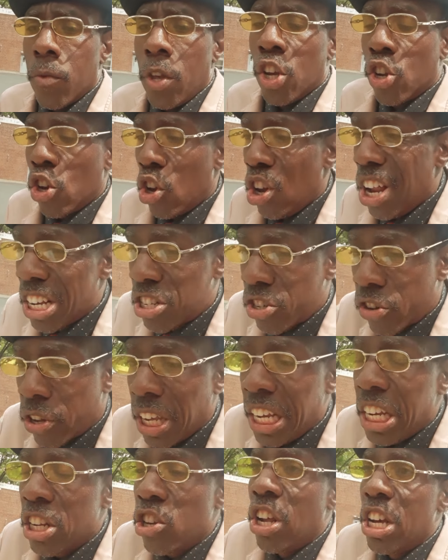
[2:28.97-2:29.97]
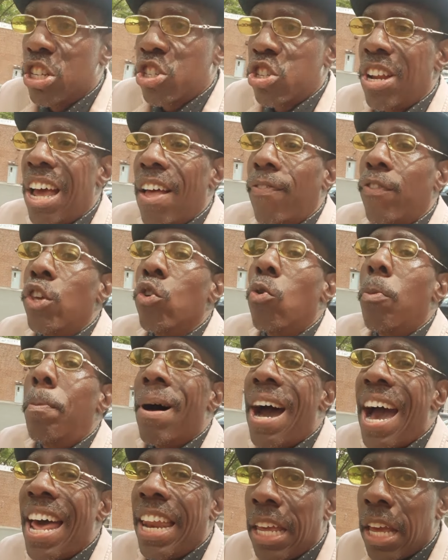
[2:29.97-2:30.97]
It's lusting. He's lusting after your
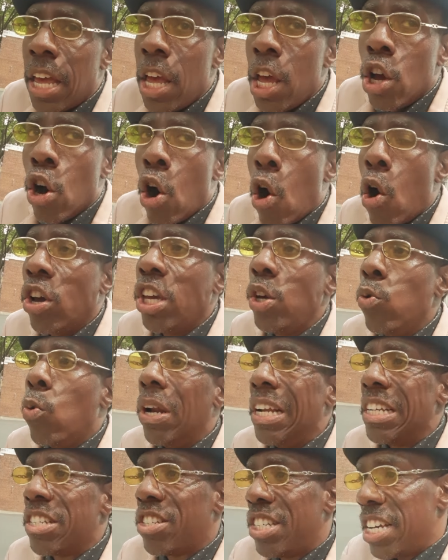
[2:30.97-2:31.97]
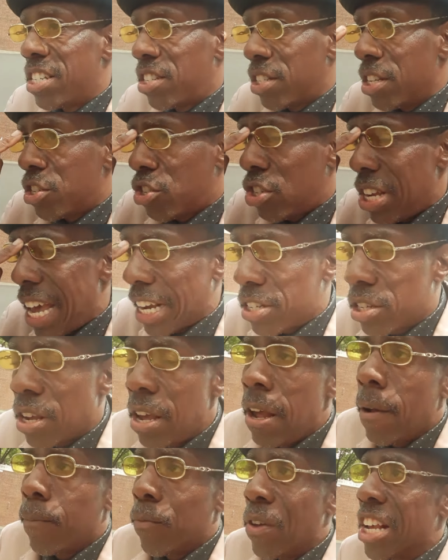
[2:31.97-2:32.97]
body. All he wants is just the sex.
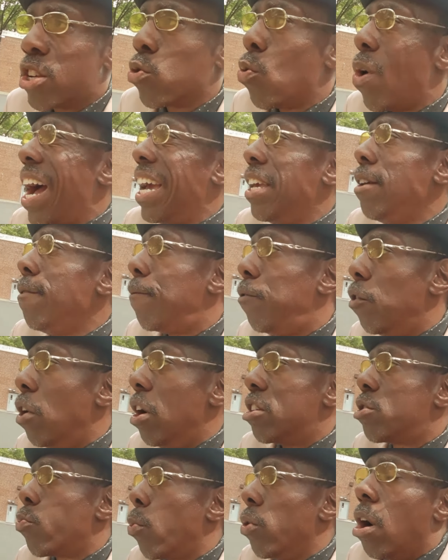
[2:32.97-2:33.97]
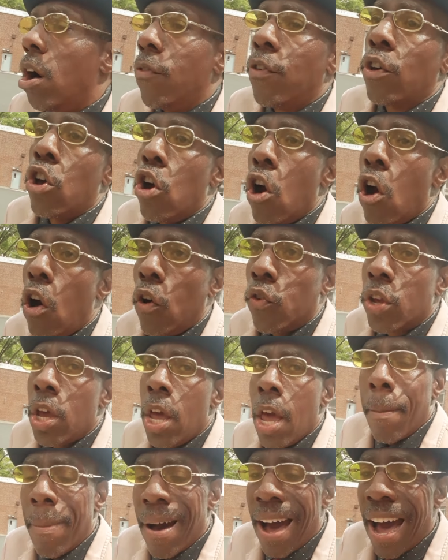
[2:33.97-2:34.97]
That's why he flirts with other girls
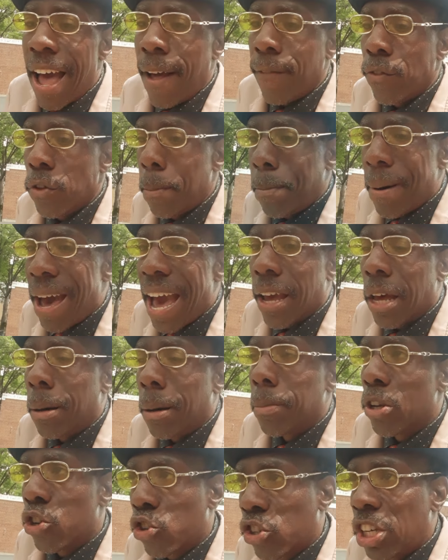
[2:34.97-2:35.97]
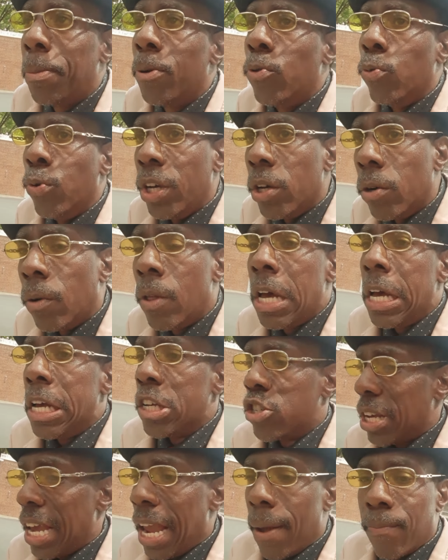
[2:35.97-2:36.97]
behind your back. I'm just keep it real.
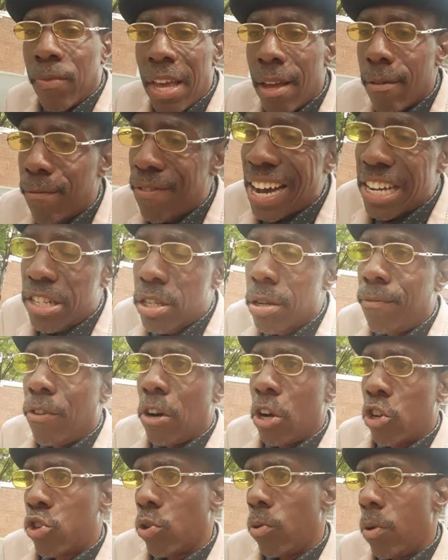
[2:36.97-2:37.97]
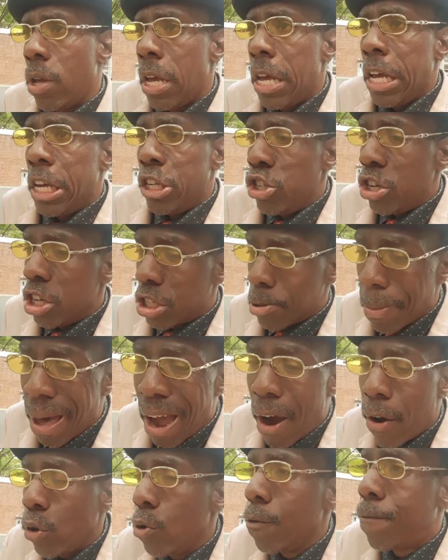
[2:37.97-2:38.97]
Same thing, vice versa. She gets
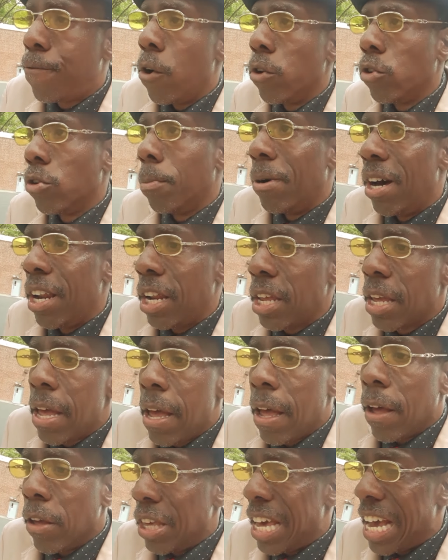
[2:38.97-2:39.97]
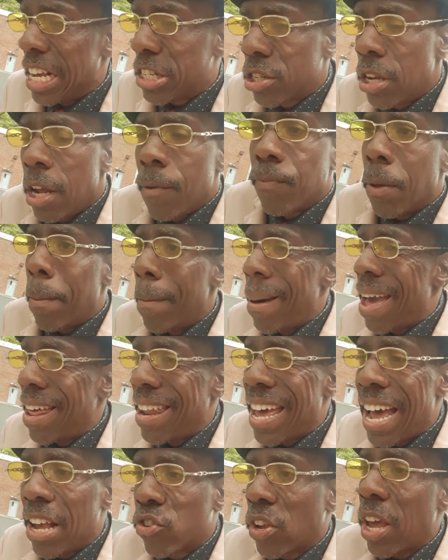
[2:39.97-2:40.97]
marry you for your money. Yes, the man
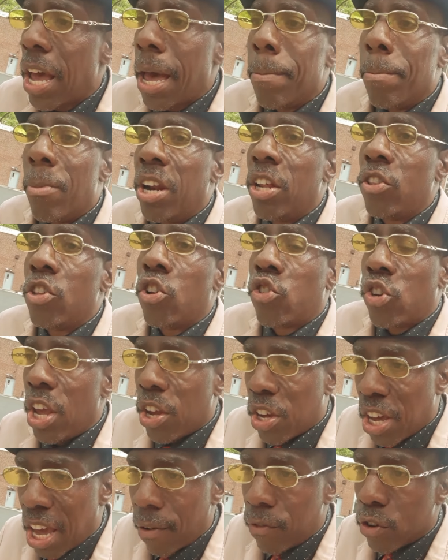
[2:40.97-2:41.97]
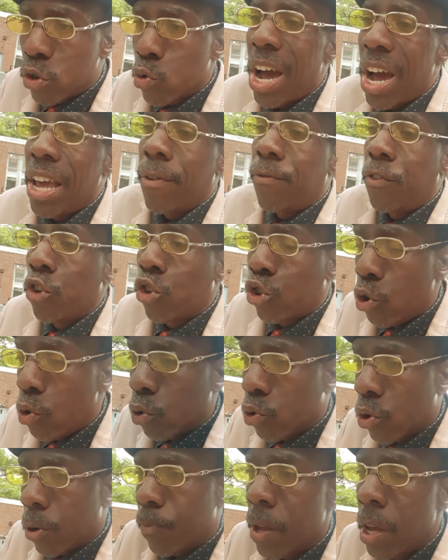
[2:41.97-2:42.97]
has to have money to take care of his wife and
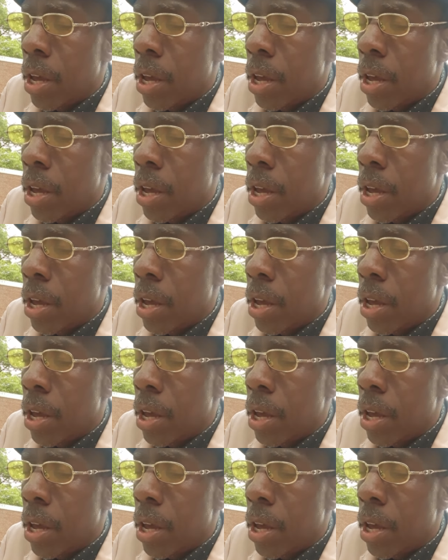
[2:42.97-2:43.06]
children.